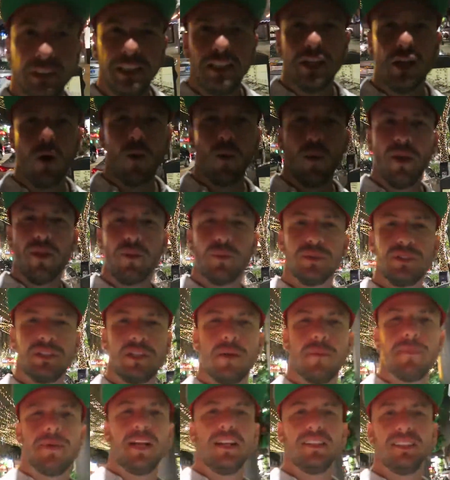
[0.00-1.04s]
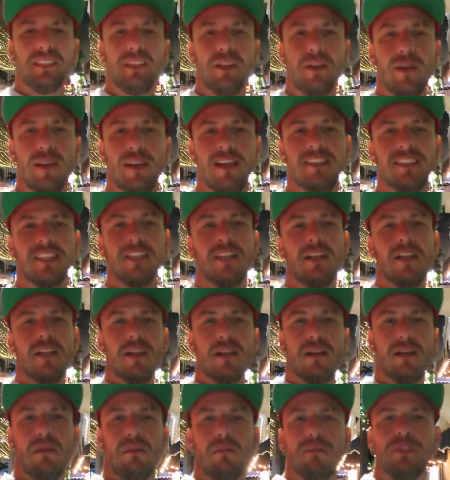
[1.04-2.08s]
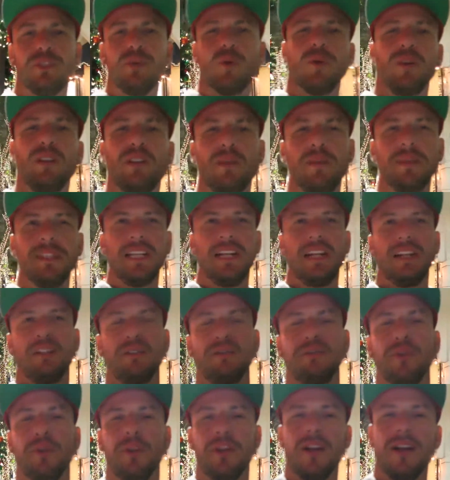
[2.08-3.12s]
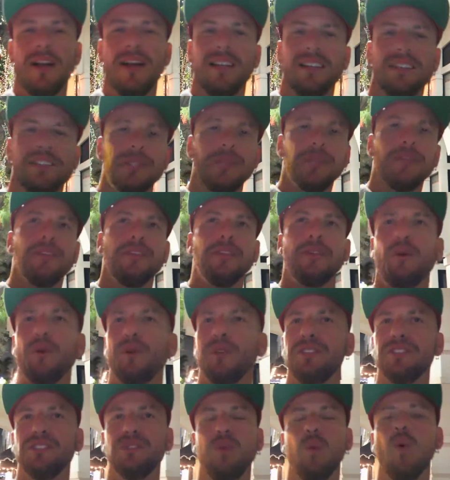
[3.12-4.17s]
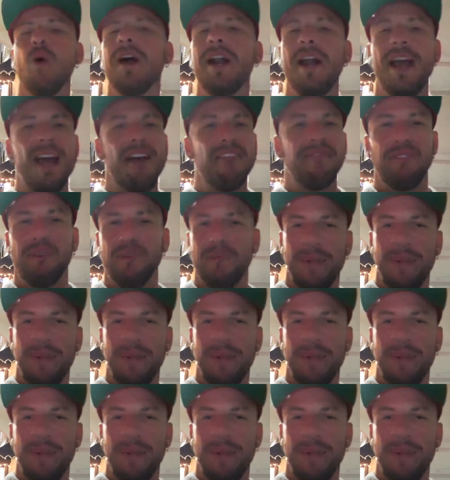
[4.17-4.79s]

you know, whether it was coming out to go out to clubs or coming down here for a concert or just whatever,